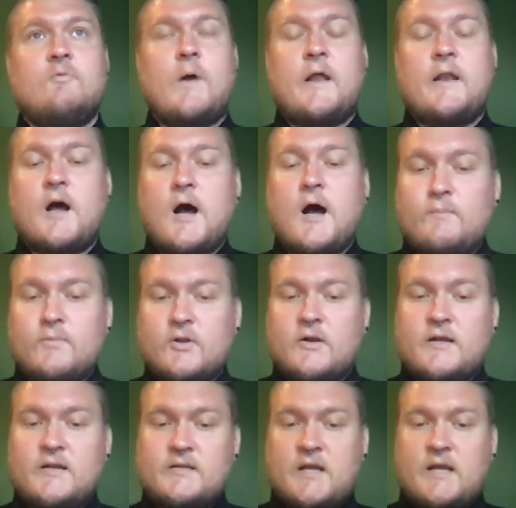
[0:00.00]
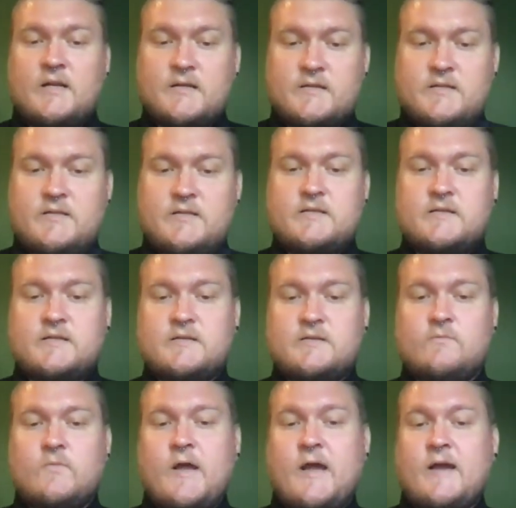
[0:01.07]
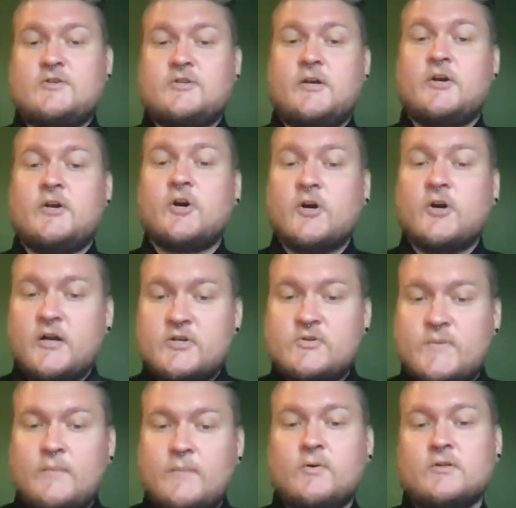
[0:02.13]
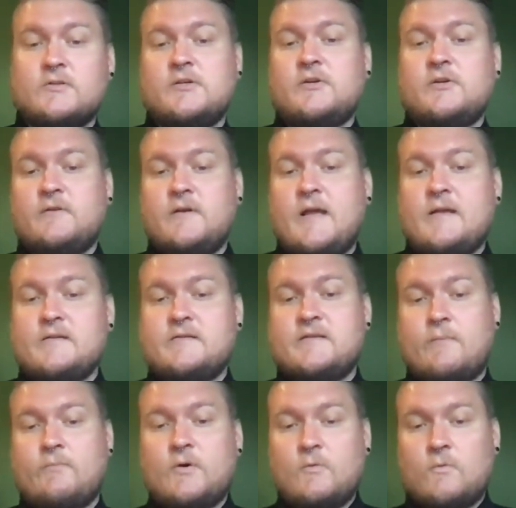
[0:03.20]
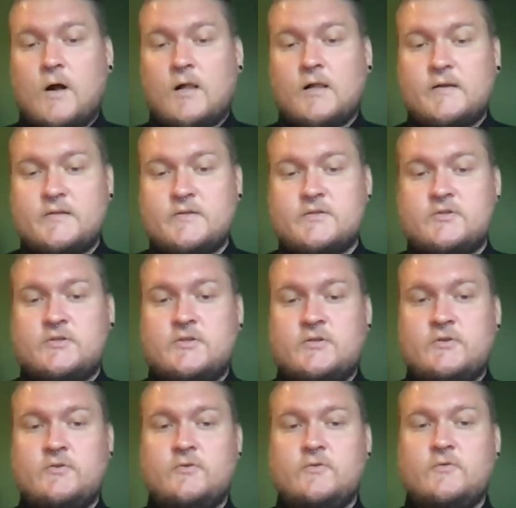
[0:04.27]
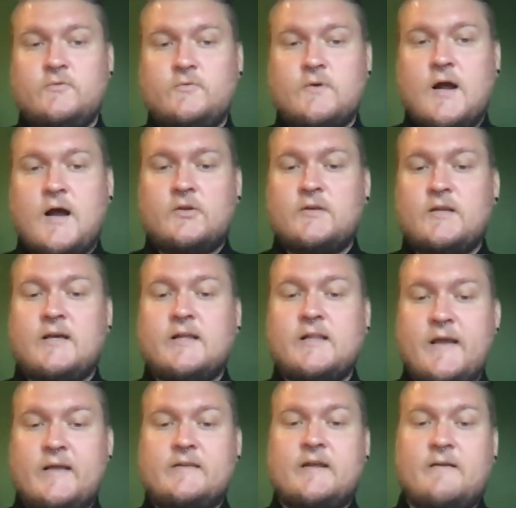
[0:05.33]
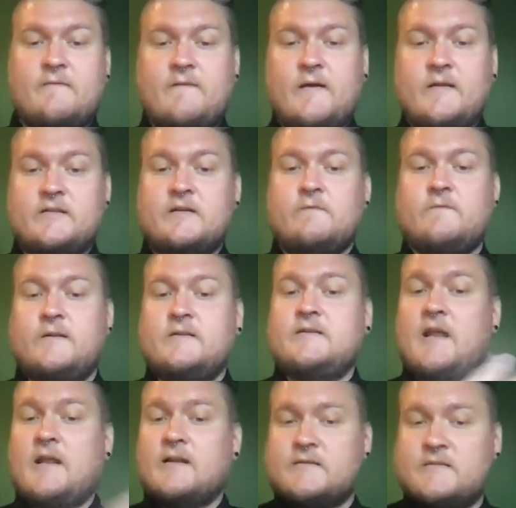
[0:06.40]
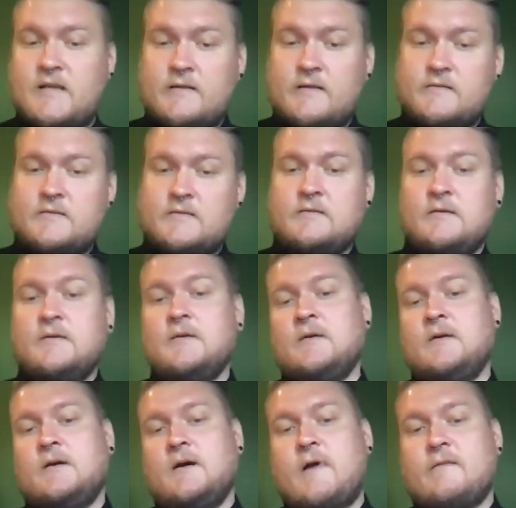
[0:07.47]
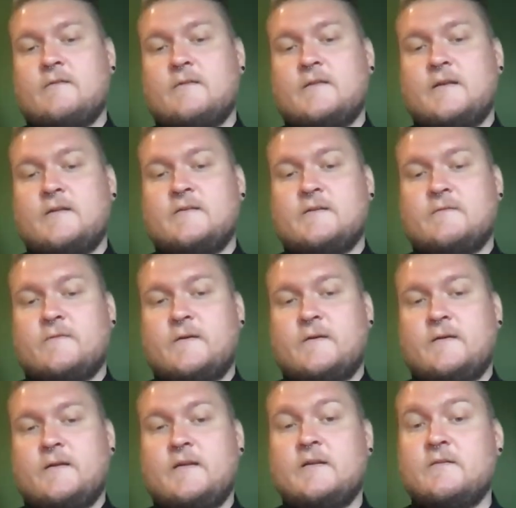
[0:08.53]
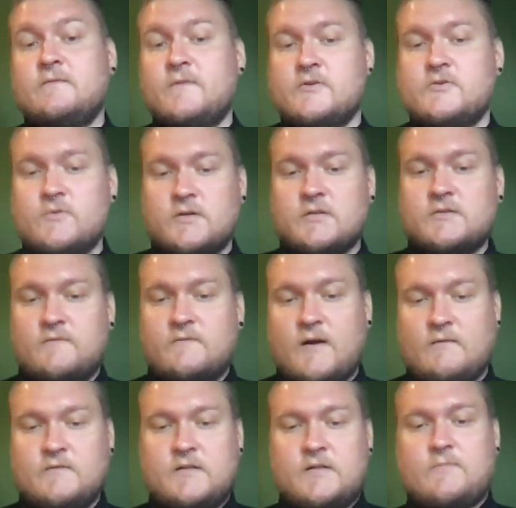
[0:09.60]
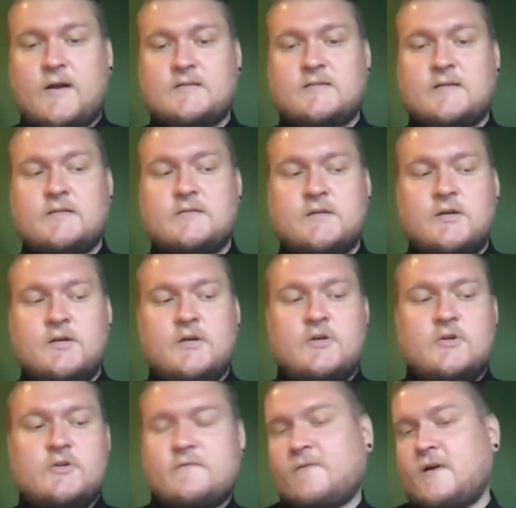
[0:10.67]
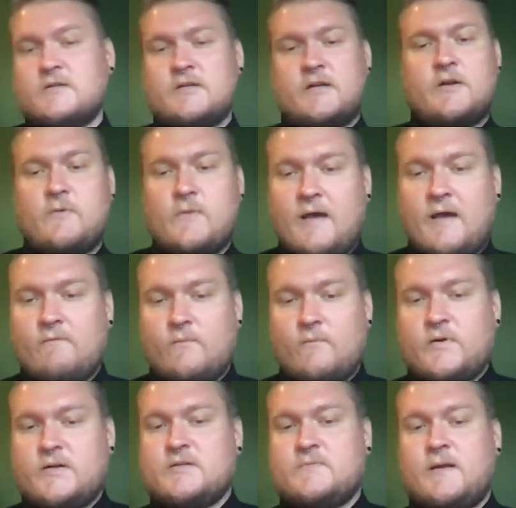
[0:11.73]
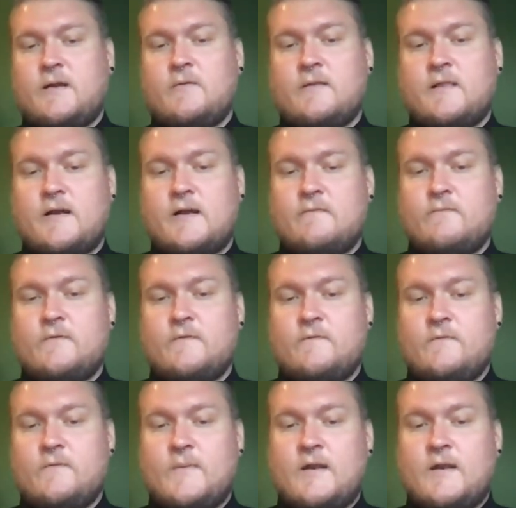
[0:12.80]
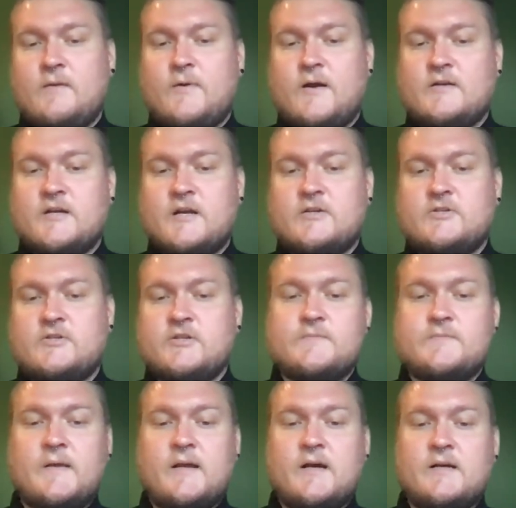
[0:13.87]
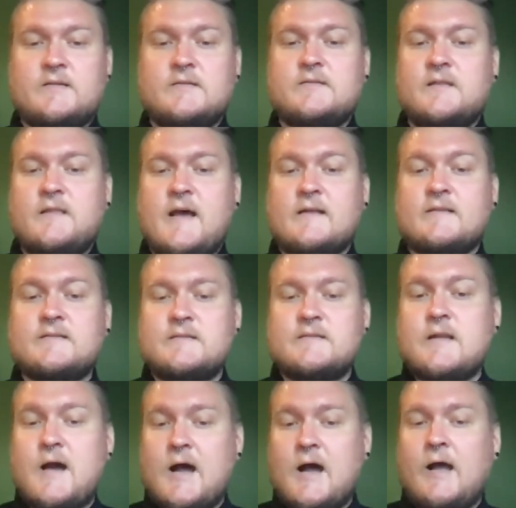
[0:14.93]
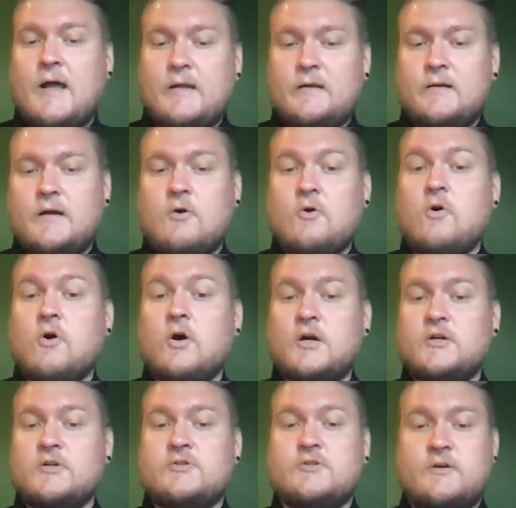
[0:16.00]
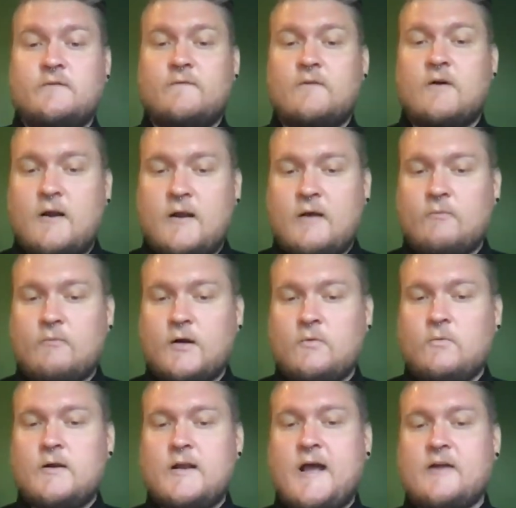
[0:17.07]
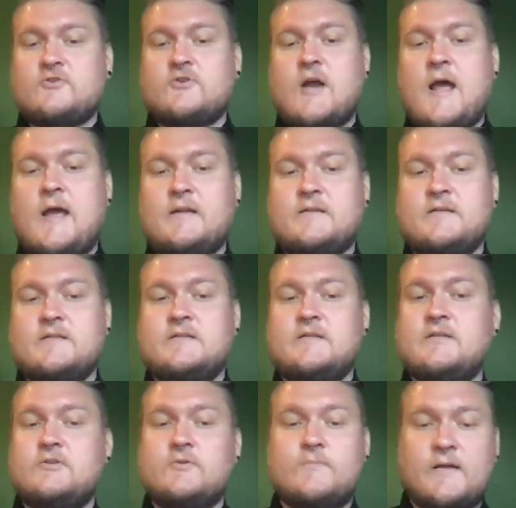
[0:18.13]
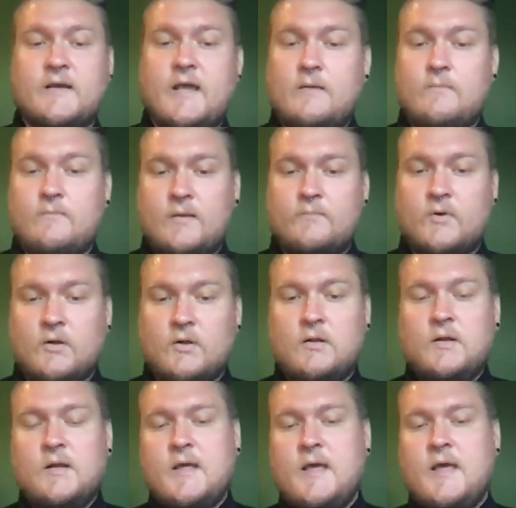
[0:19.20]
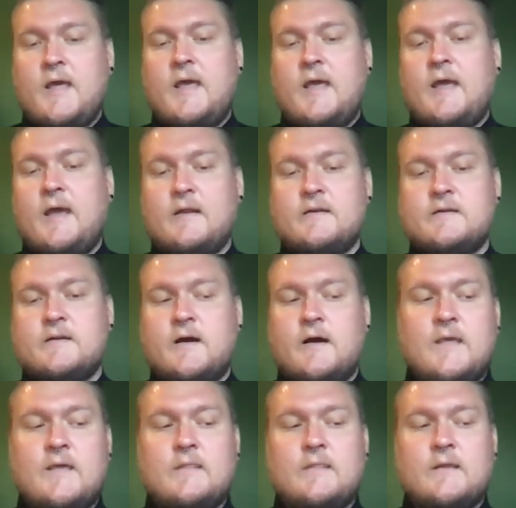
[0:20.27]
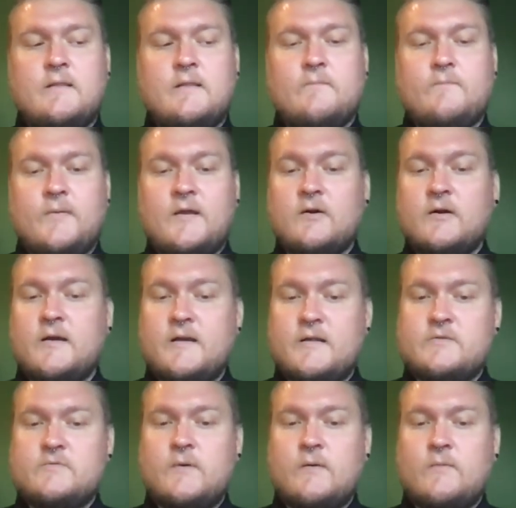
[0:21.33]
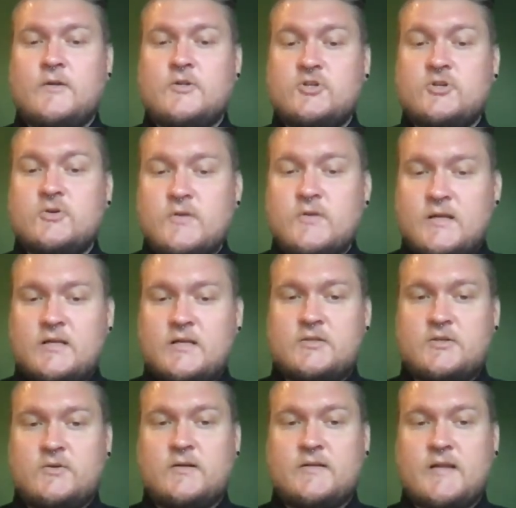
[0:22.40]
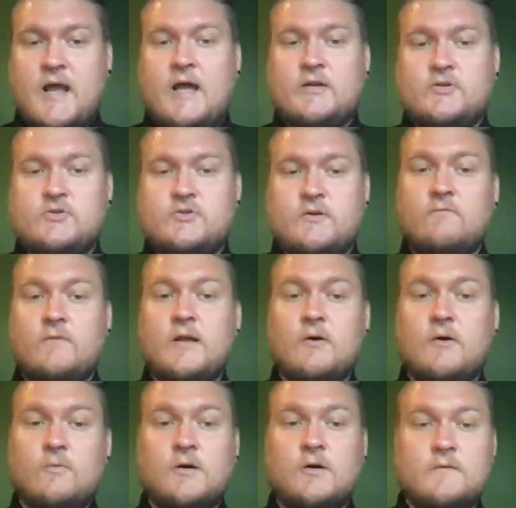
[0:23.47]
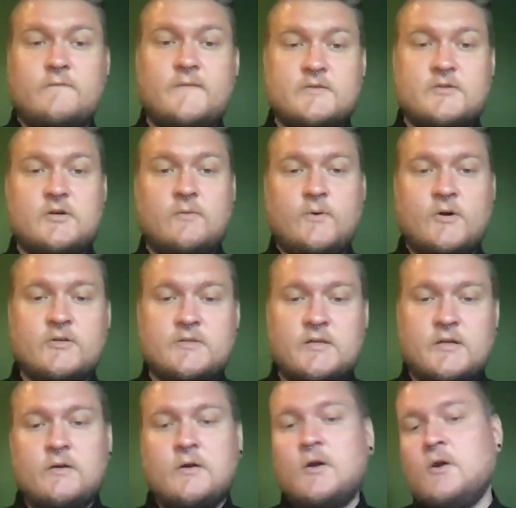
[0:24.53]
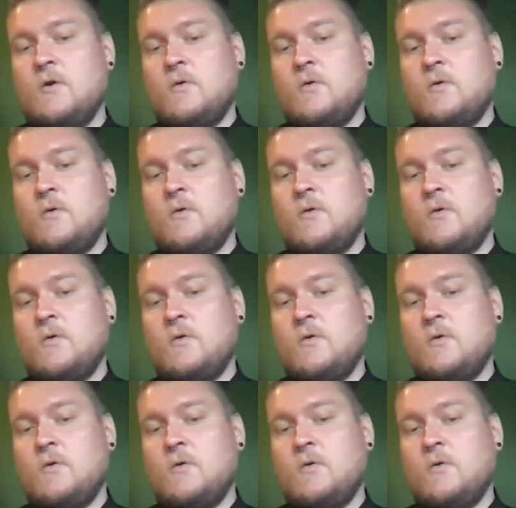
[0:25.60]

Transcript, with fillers: when uploading data to the system, we actually encourage people to create separate wallets to uniquely identify different data sets rather than different individuals involved in the process. As far as I know, we haven't participated with a lot of proof of humanity projects just because that's not a core concern for our network. We're not trying to deduplicate people. And in the periods where we do need to attach a real world physical person,